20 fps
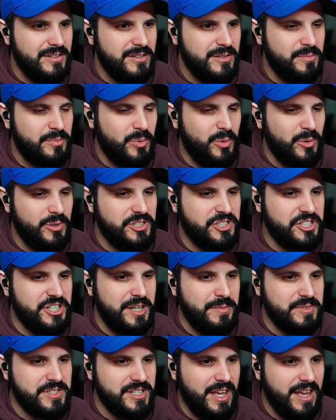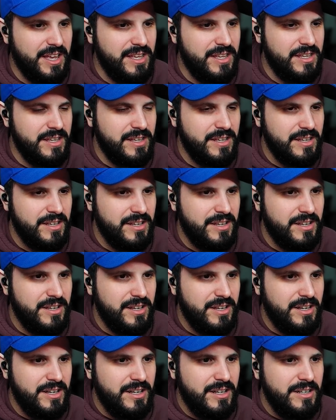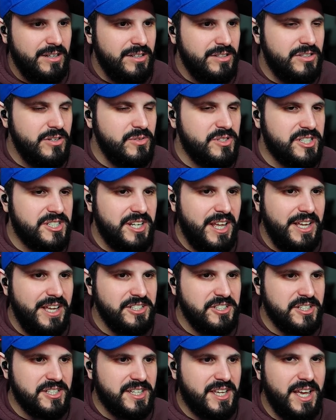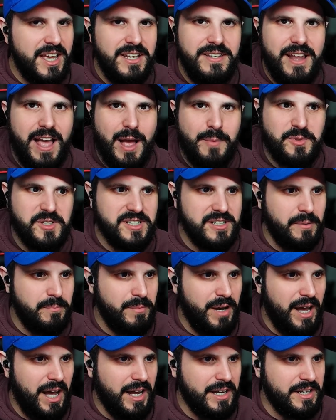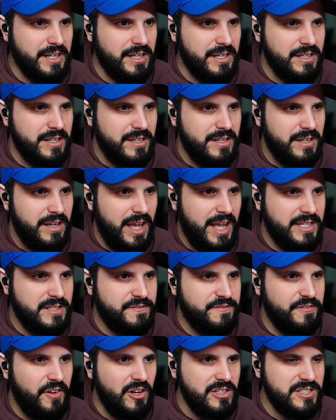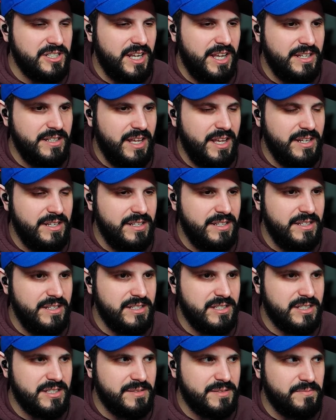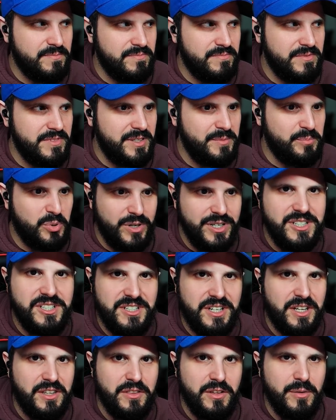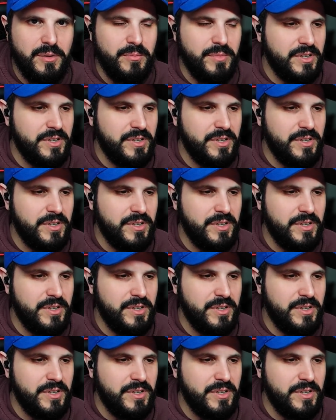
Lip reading: Poor cheapskate. Dude, Stan just kidnaps somebody and is imprisoning them.